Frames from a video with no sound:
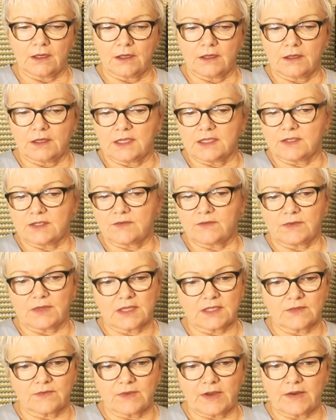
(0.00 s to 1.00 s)

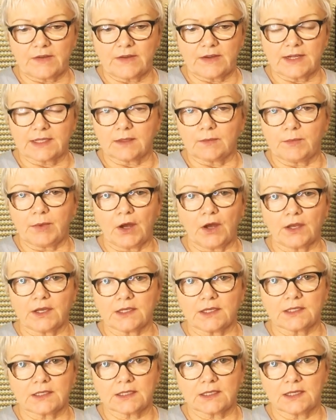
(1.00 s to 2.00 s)
there's very little
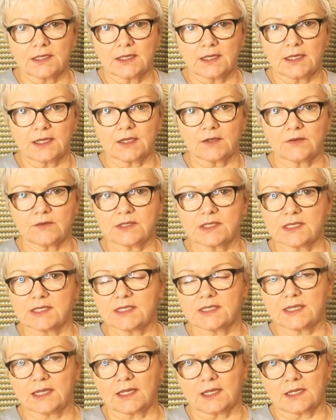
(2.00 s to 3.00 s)
point in
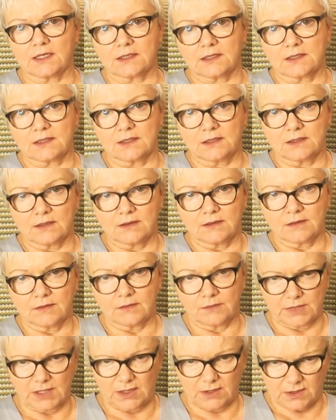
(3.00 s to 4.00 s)
resisting it,
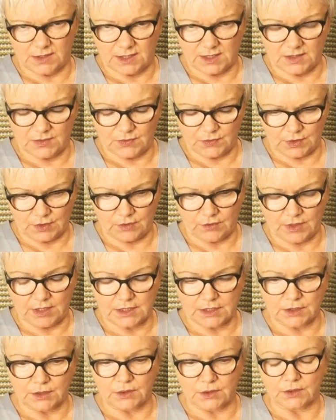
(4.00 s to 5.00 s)
because it's for the
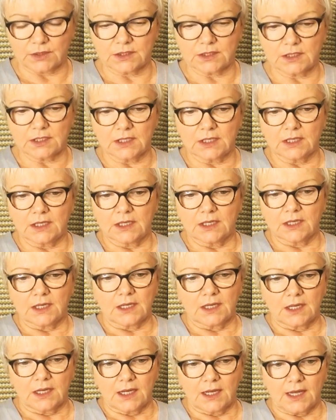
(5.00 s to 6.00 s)
greater good.
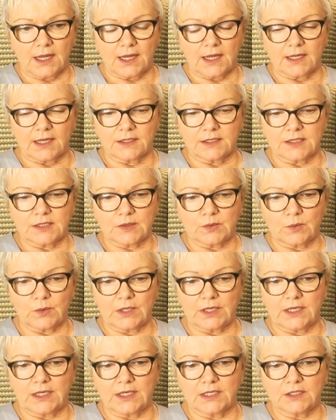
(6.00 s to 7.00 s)
And we
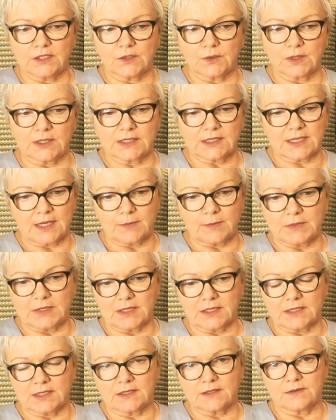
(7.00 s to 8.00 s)
need to accept
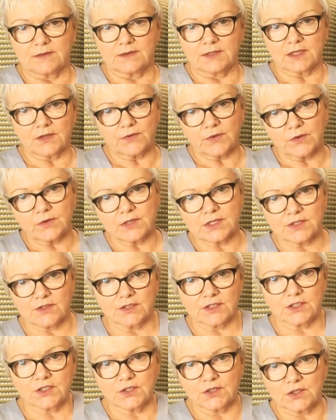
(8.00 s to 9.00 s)
that tougher
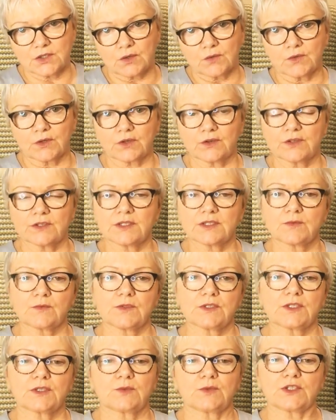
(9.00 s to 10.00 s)
restrictions over
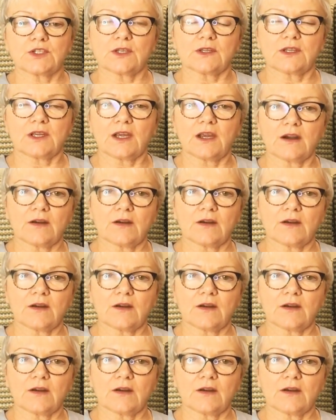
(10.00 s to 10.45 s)
Christmas, which I think are